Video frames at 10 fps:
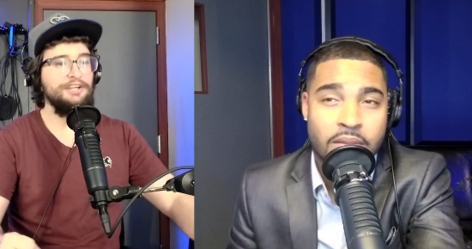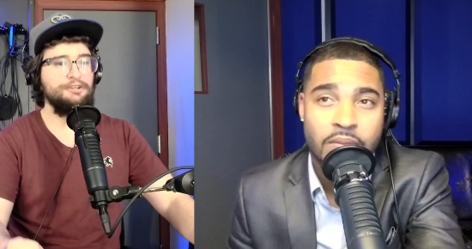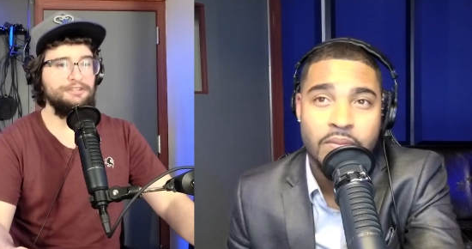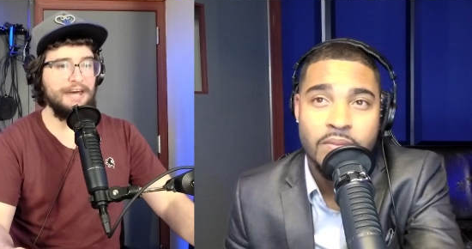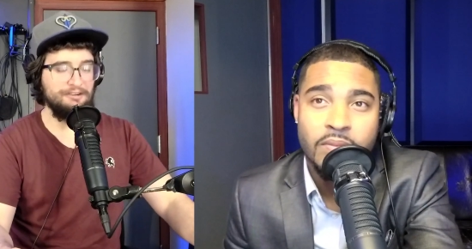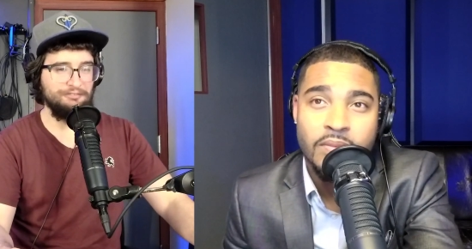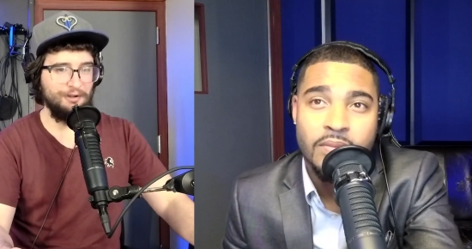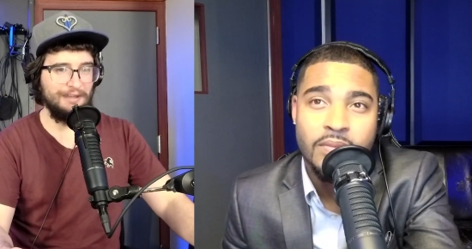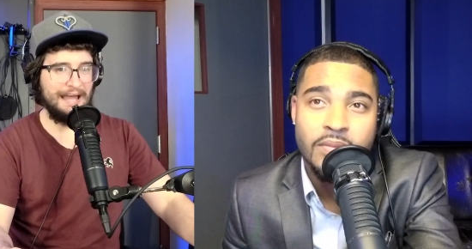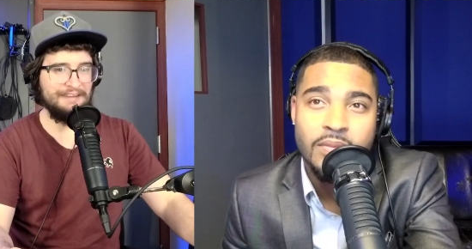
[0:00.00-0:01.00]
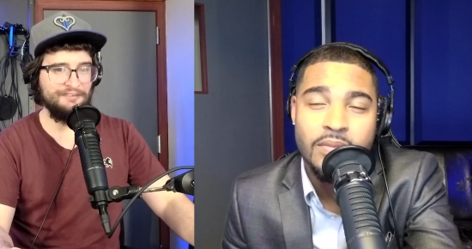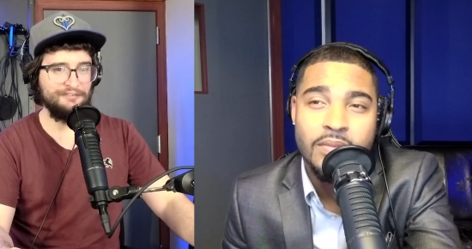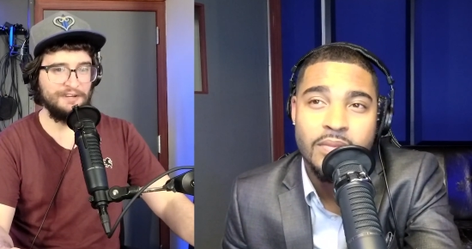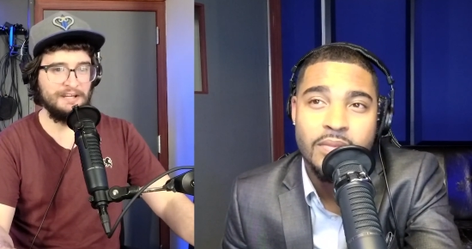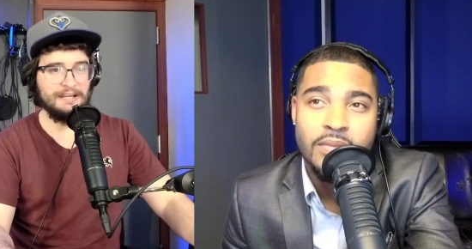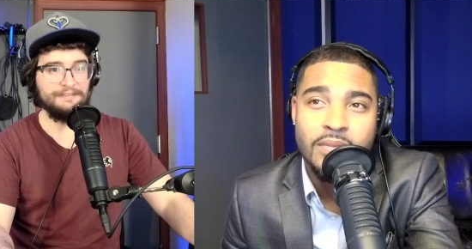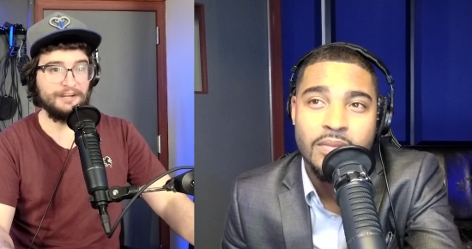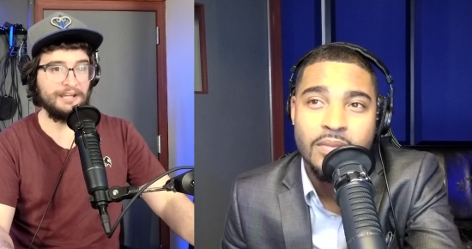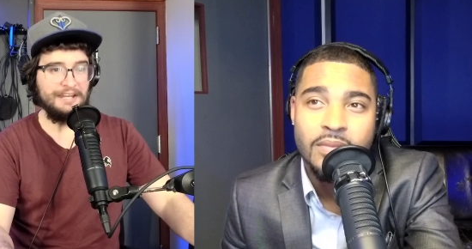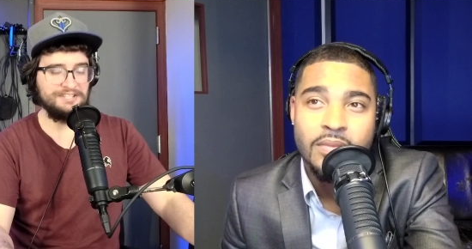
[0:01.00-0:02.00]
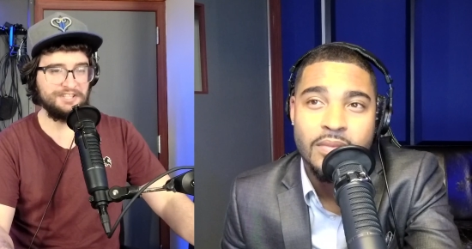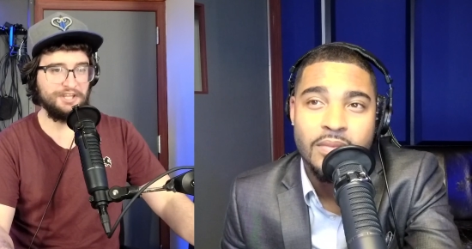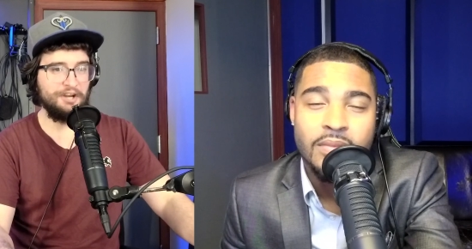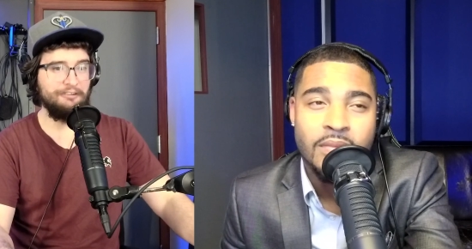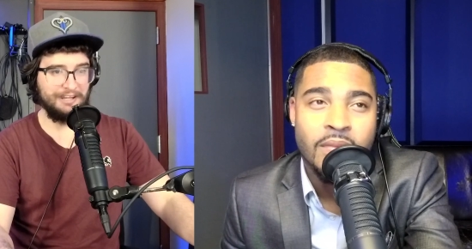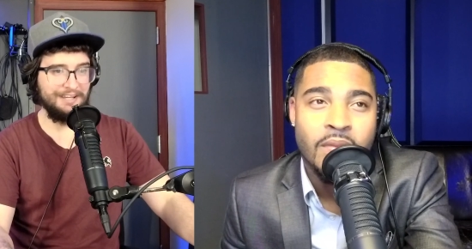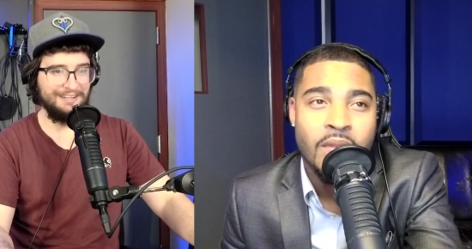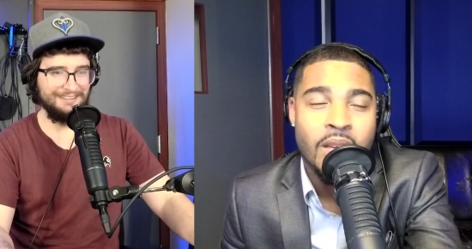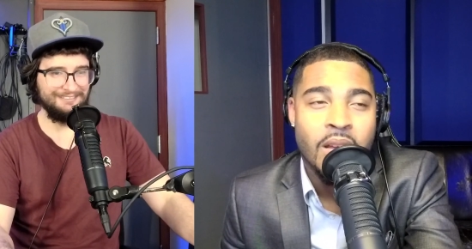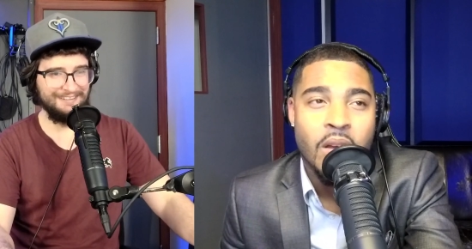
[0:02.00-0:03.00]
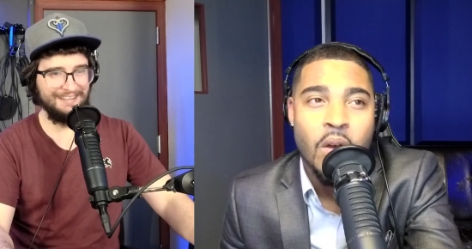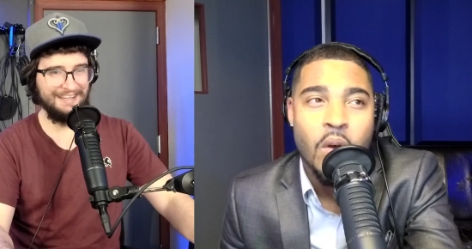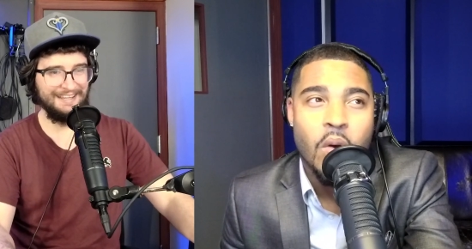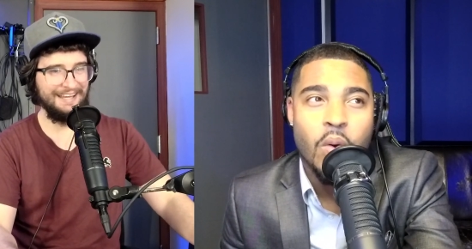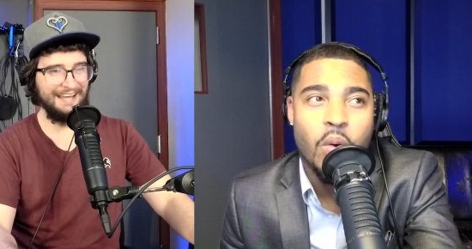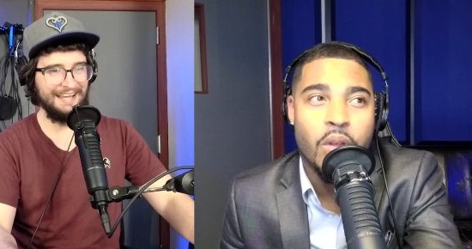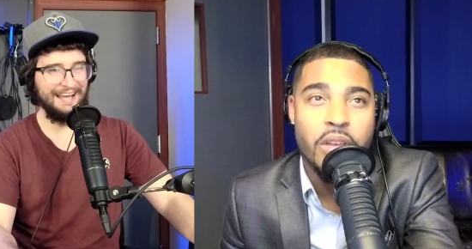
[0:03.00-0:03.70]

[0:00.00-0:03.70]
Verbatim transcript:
Speaker 1: You did that in real life, they're getting security. Or they're